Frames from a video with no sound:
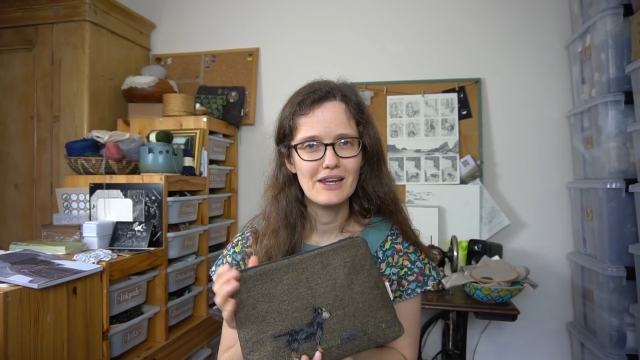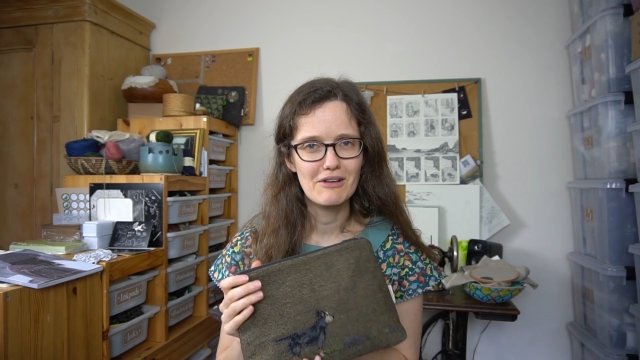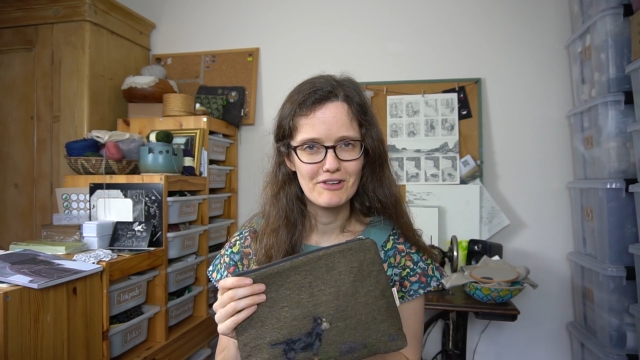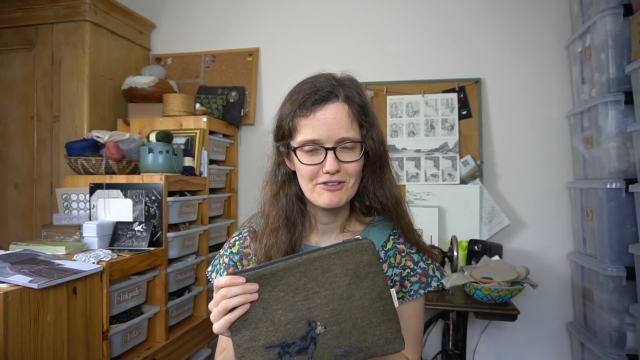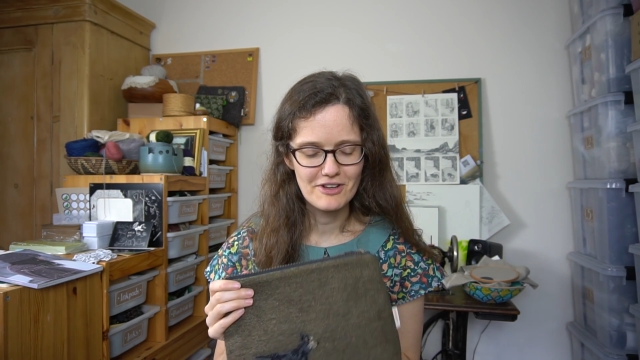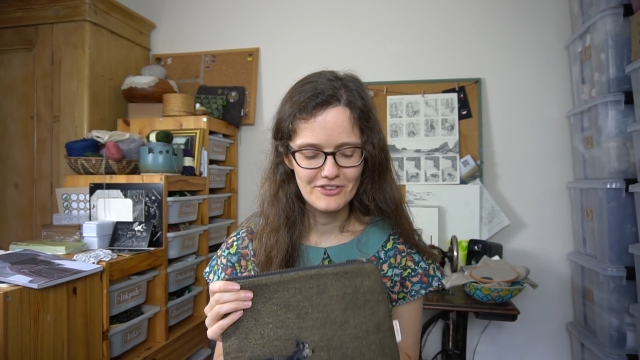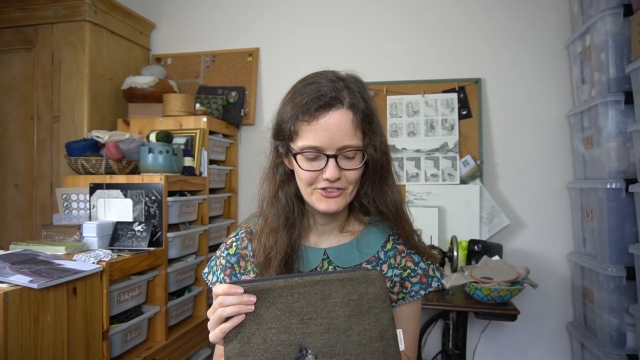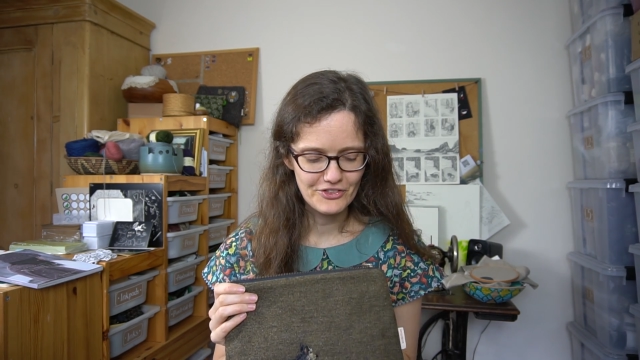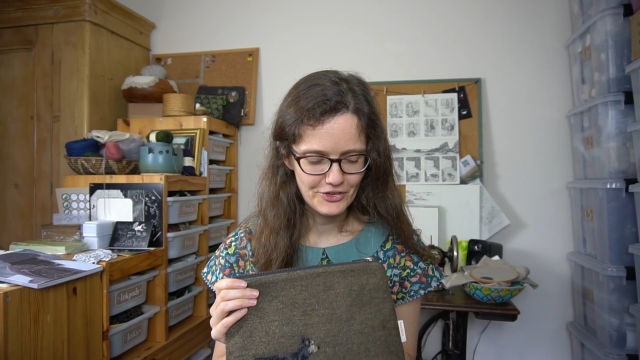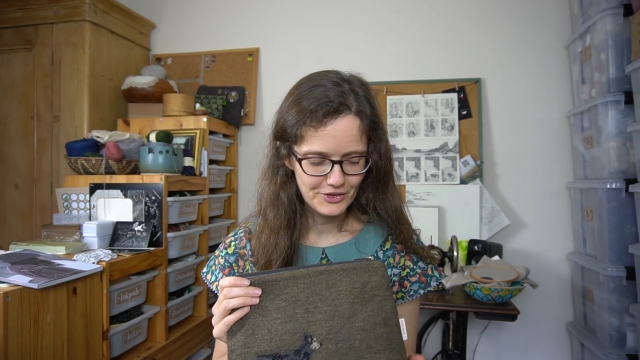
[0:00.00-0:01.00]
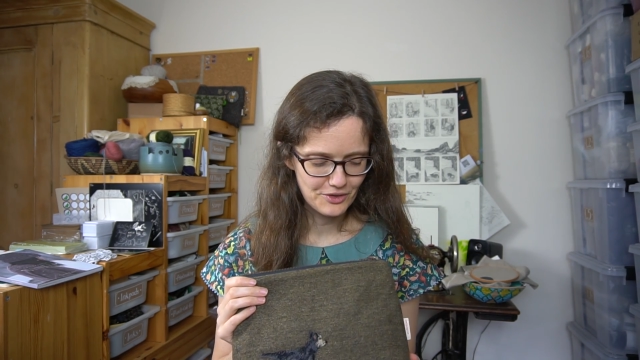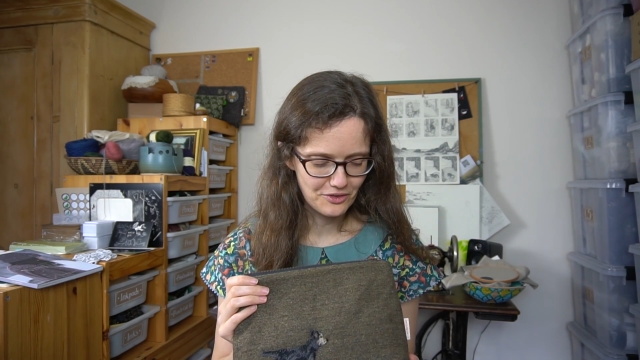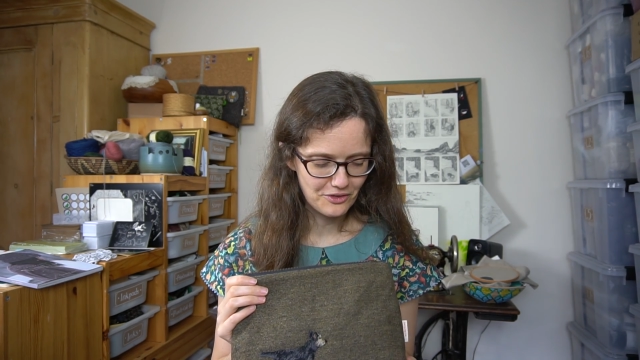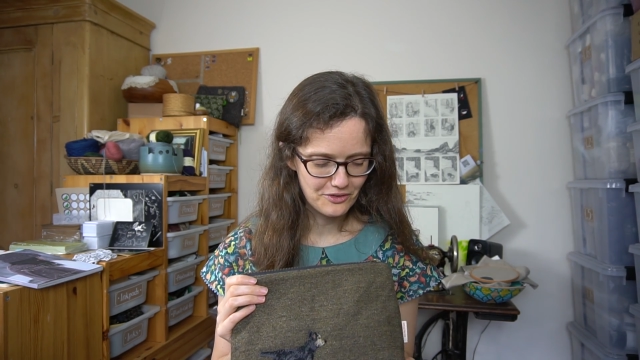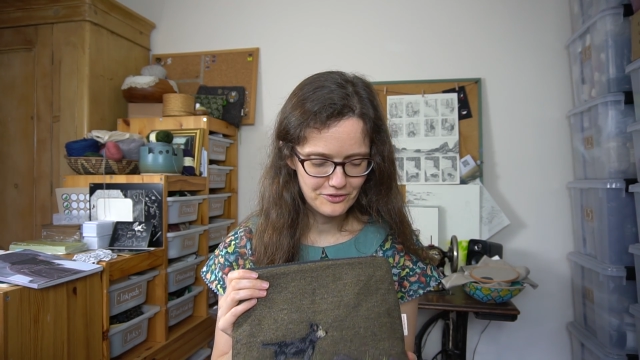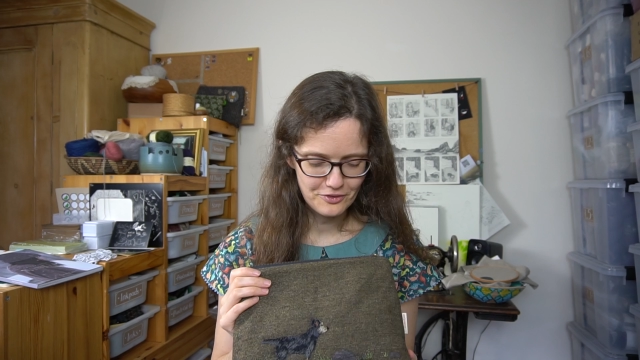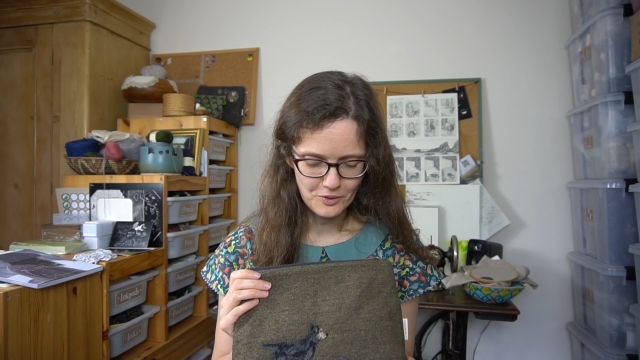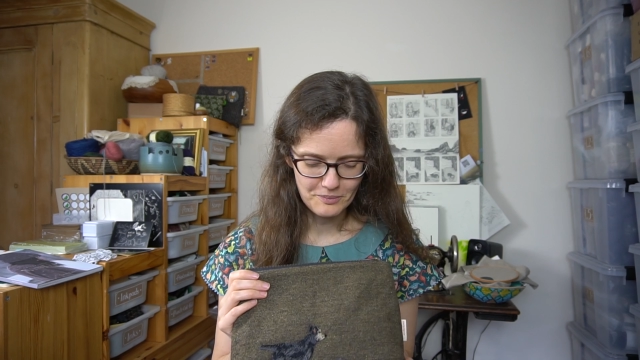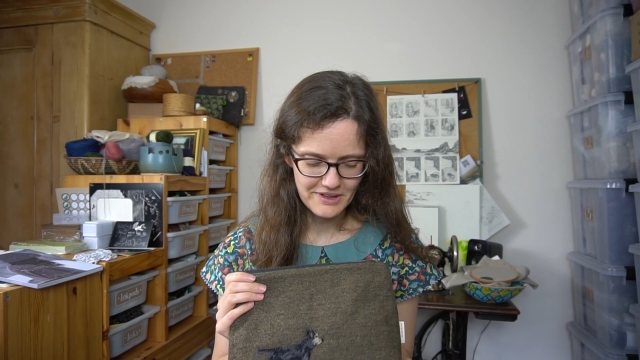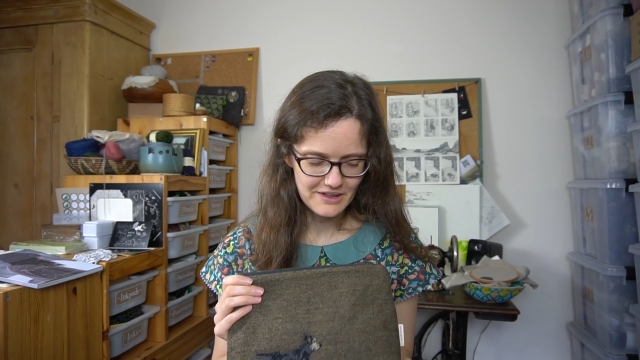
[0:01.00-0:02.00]
lovely friends took on
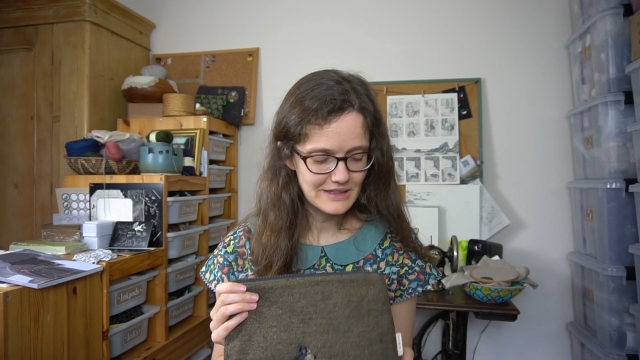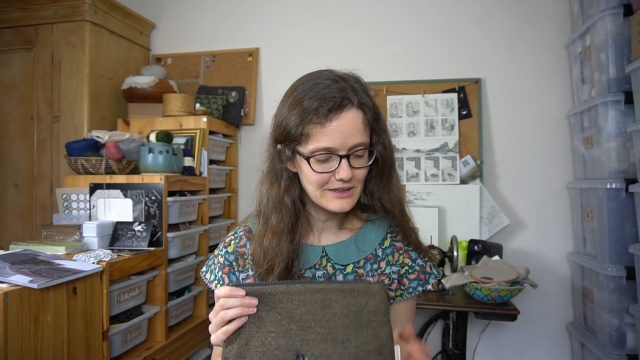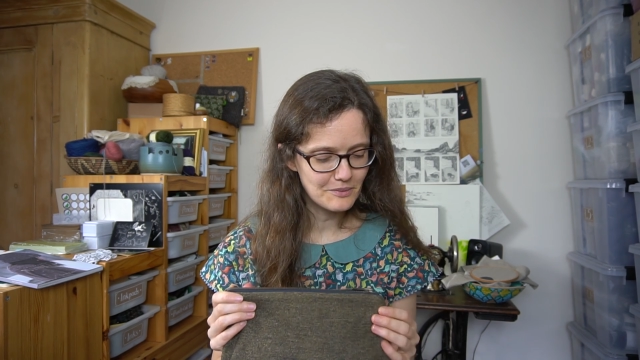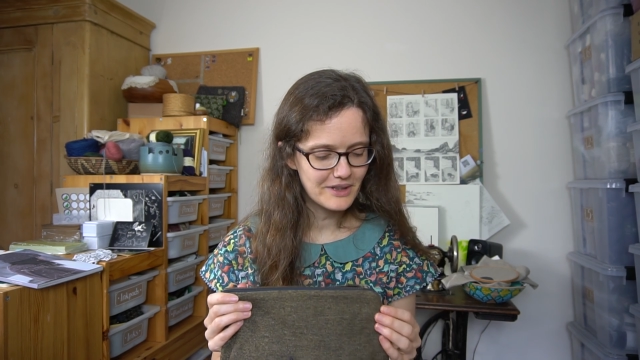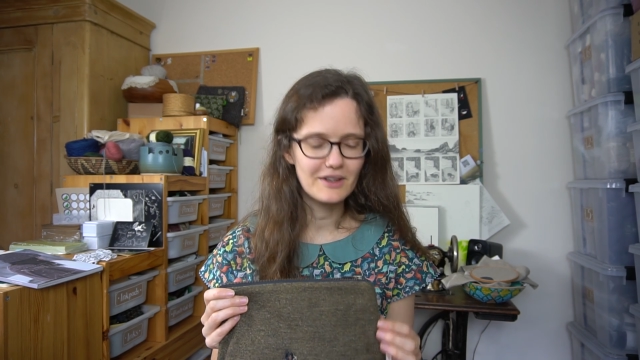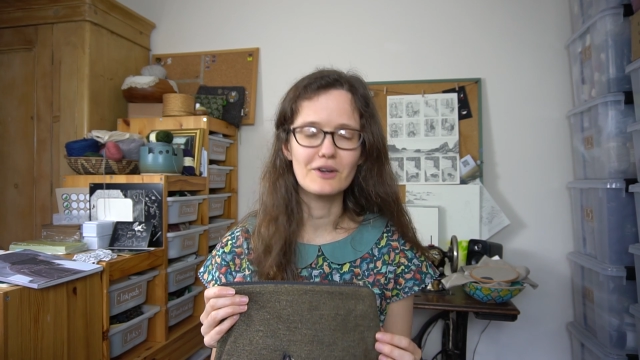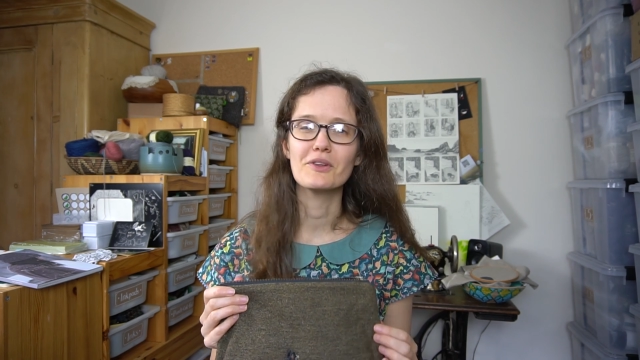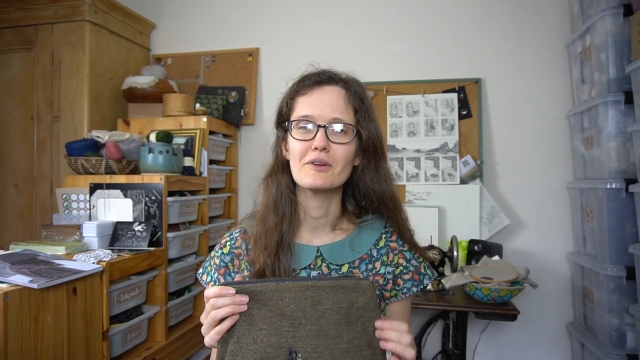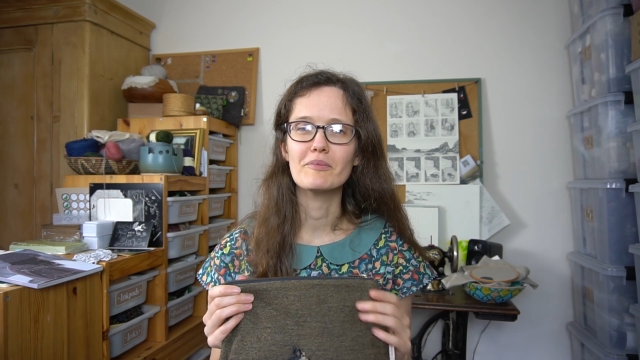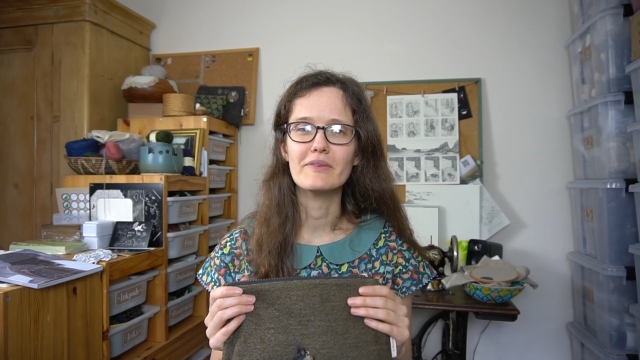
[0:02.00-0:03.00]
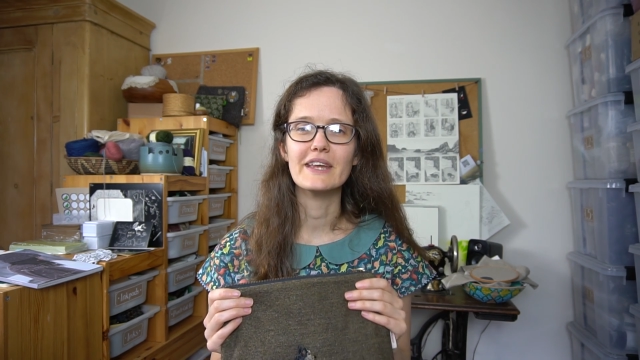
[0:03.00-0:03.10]
for me. You might know them.